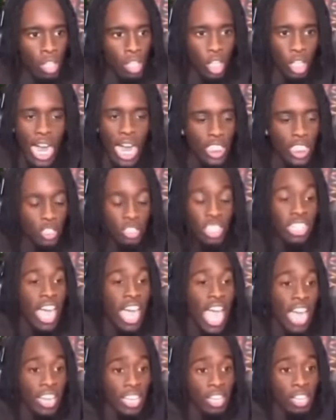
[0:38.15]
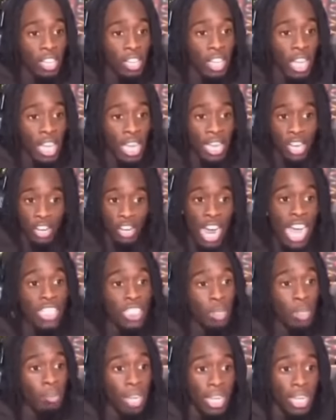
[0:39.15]
You're not Trinidadian. You're
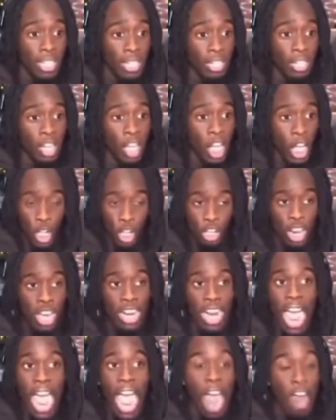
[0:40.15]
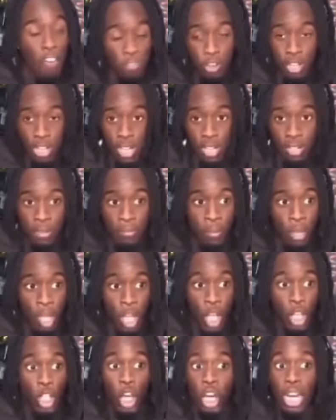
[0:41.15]
not Jamaican. You're not African.
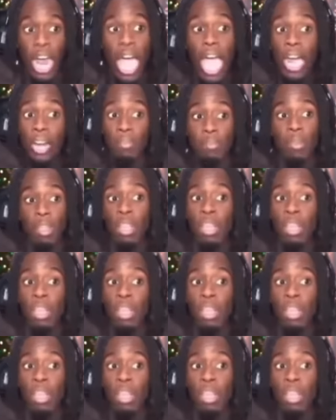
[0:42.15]
You're not.